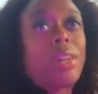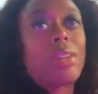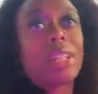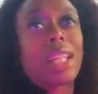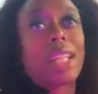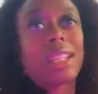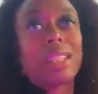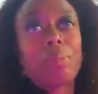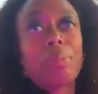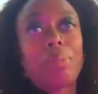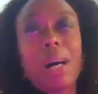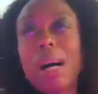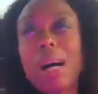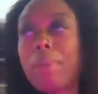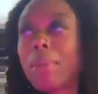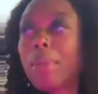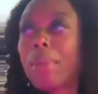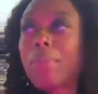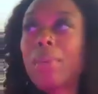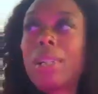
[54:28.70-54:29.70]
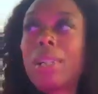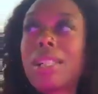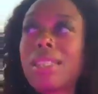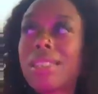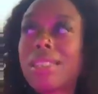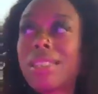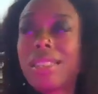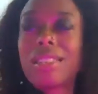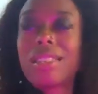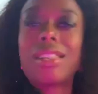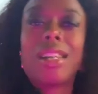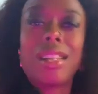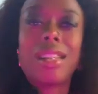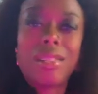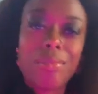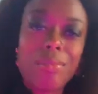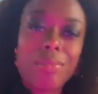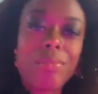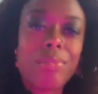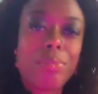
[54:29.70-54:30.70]
No, the pop-up was
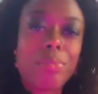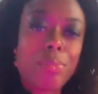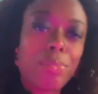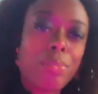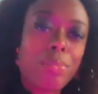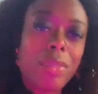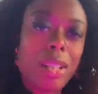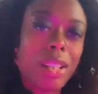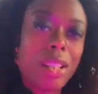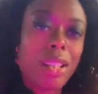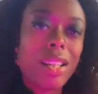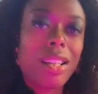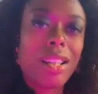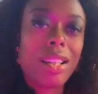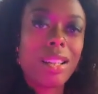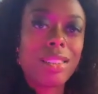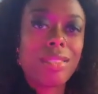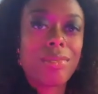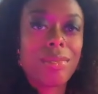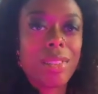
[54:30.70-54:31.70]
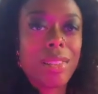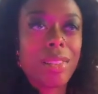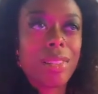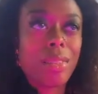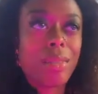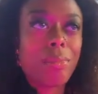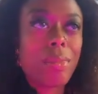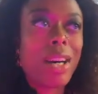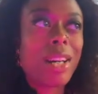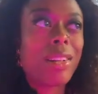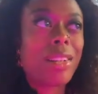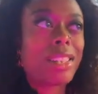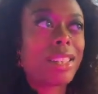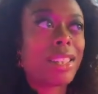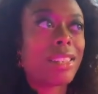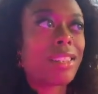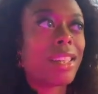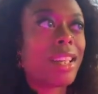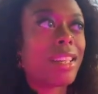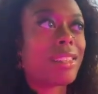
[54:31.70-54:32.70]
a
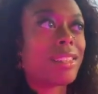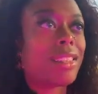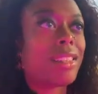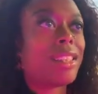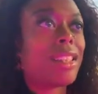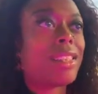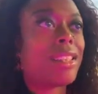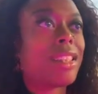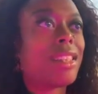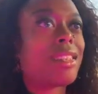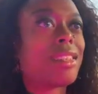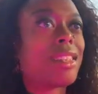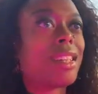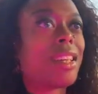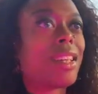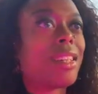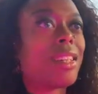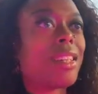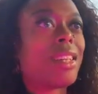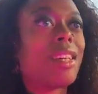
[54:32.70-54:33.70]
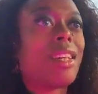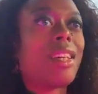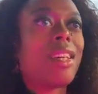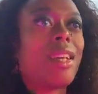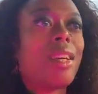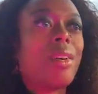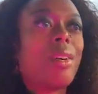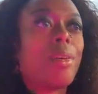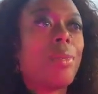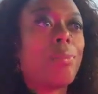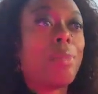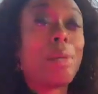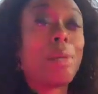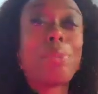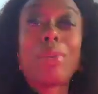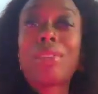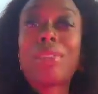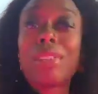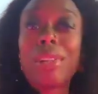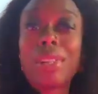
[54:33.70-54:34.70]
moderate success in the sense that
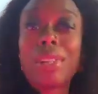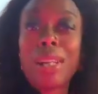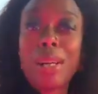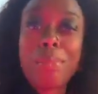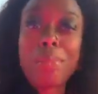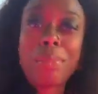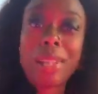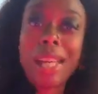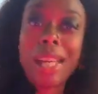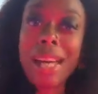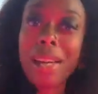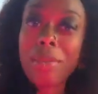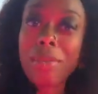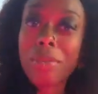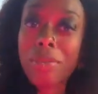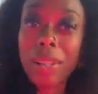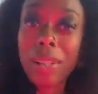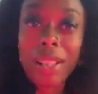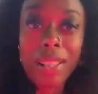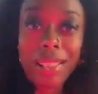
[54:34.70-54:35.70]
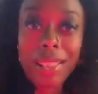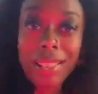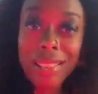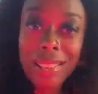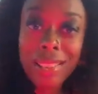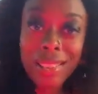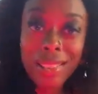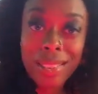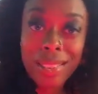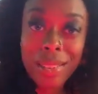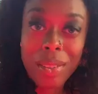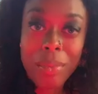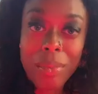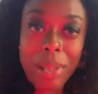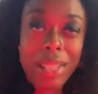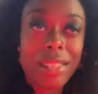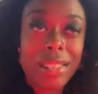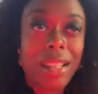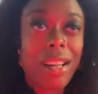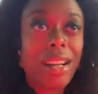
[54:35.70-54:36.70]
people showed up, they had fun,
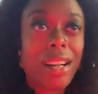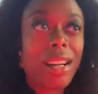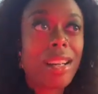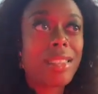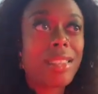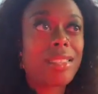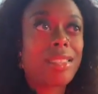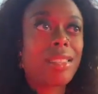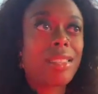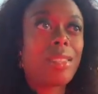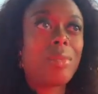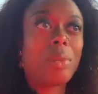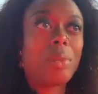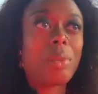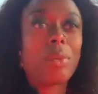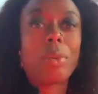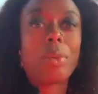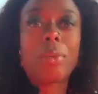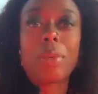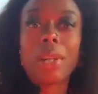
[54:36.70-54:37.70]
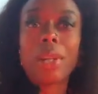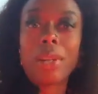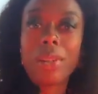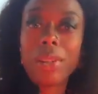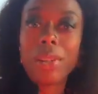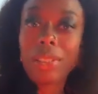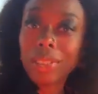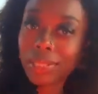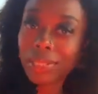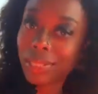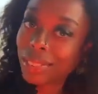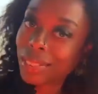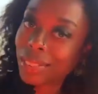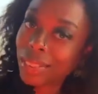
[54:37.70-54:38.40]
we talked, we were real,